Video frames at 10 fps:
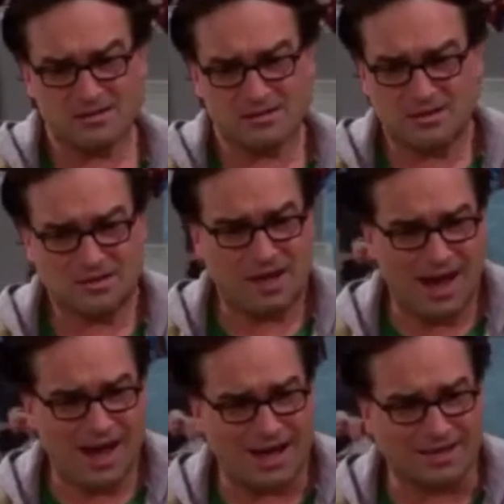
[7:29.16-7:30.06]
But there are
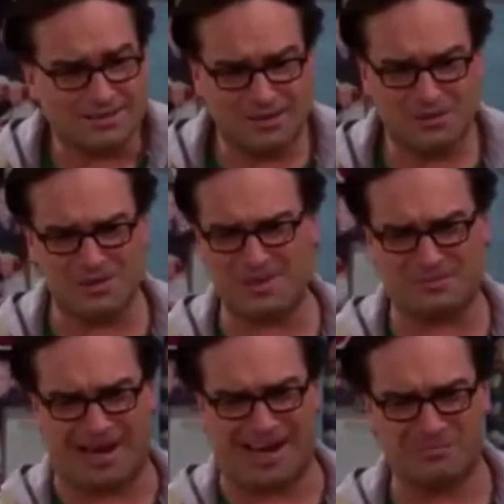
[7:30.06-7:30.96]
lots of them, like
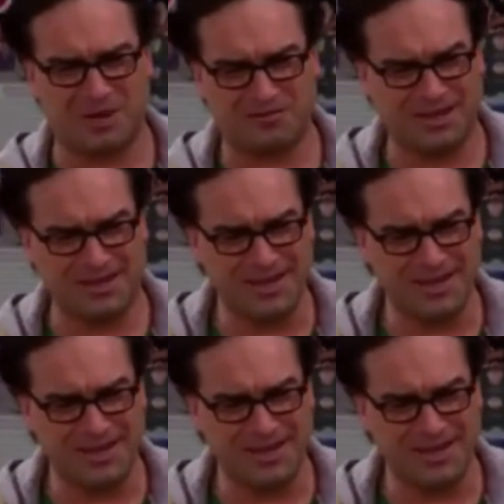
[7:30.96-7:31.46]
first one.